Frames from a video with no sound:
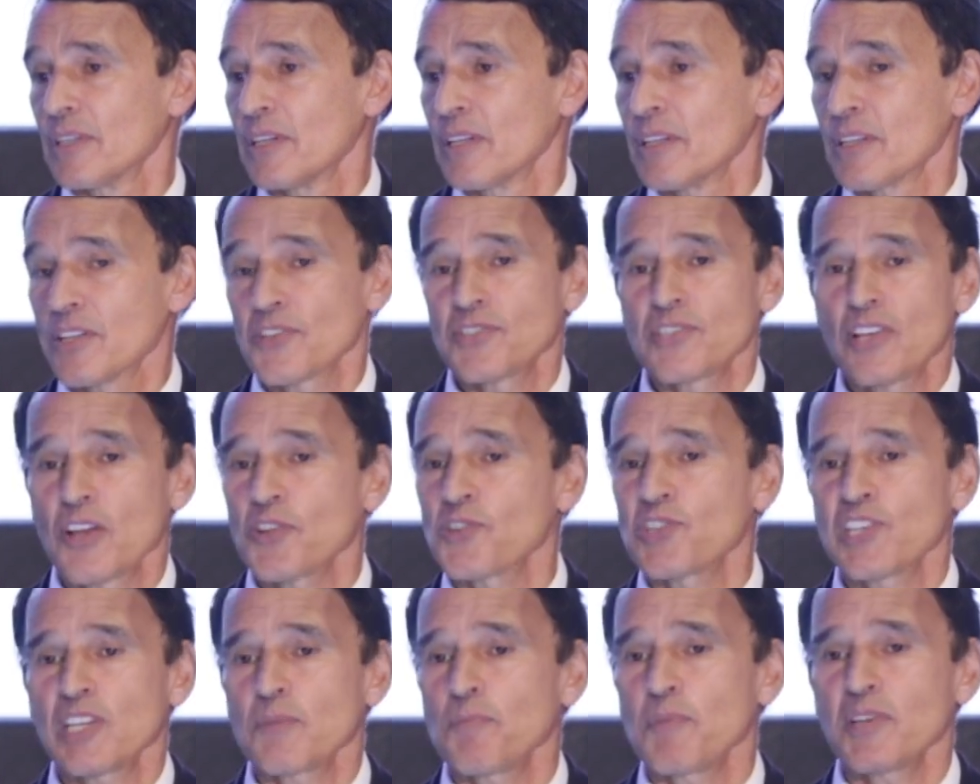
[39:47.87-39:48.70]
There's no
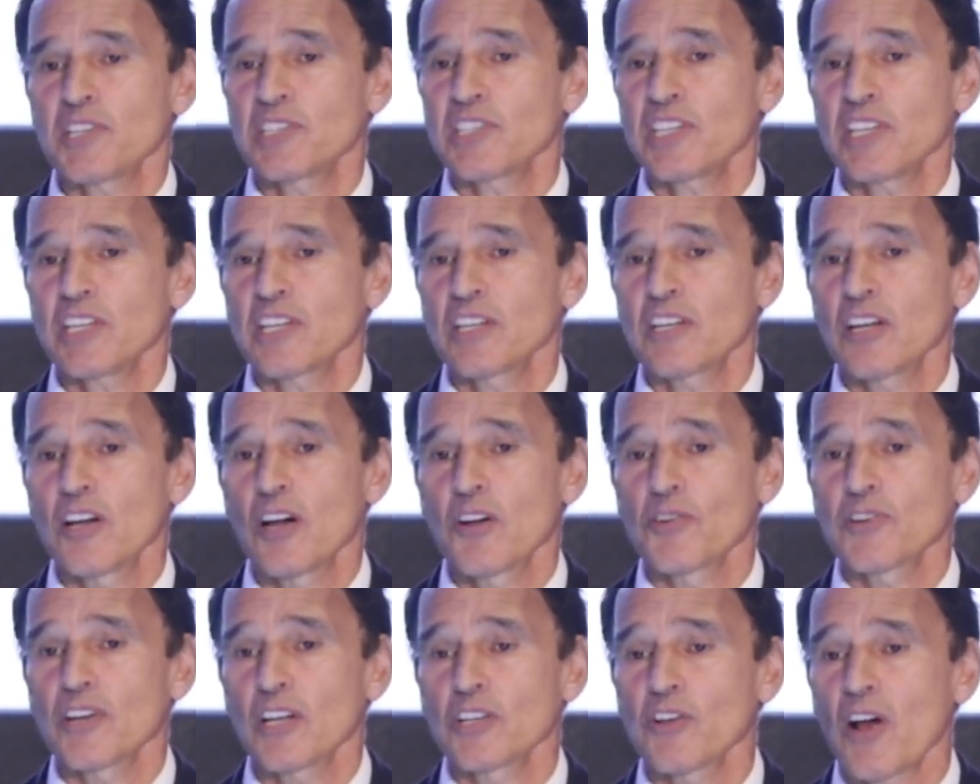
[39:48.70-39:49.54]
CPT code,
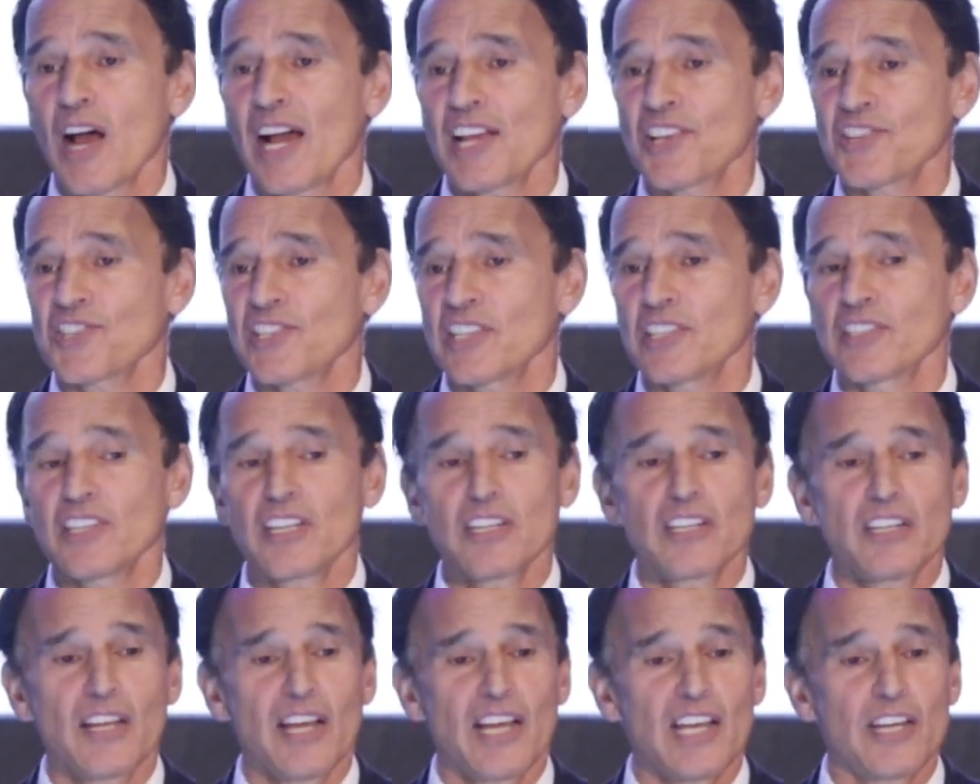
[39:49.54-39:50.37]
no
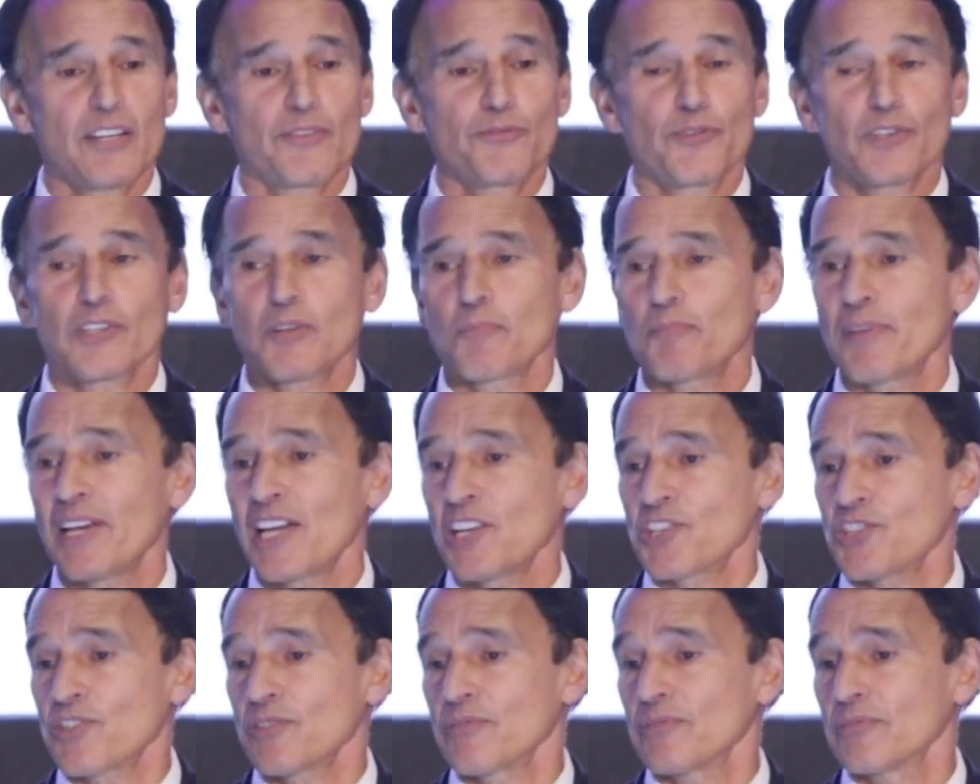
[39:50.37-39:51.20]
ICD-9 for
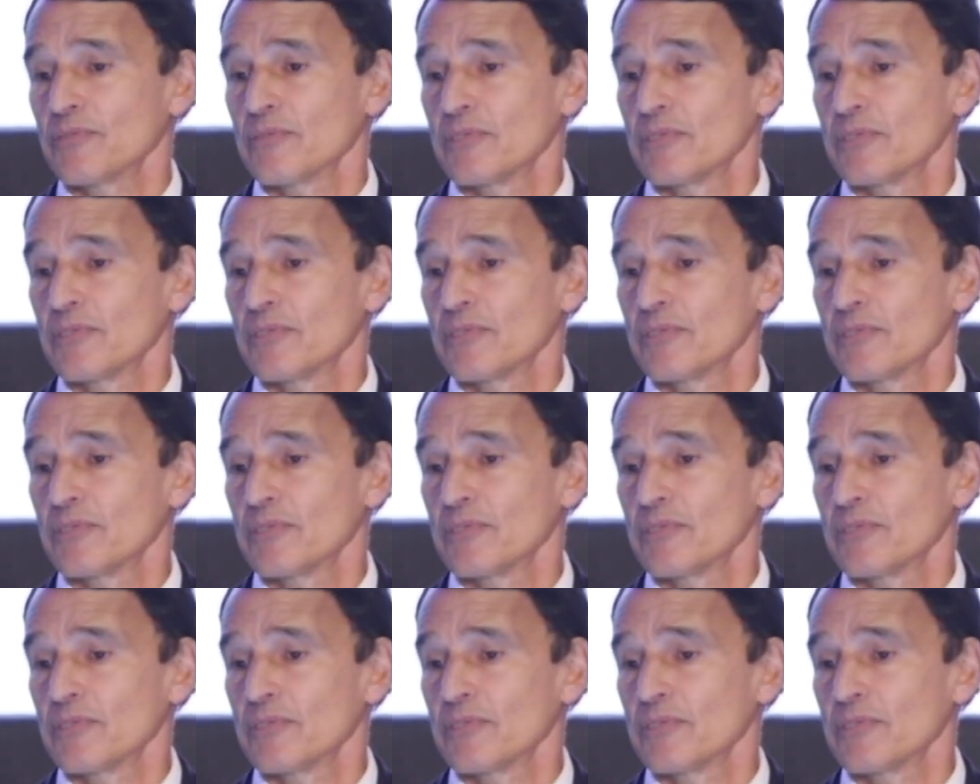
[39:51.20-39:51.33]
compassion.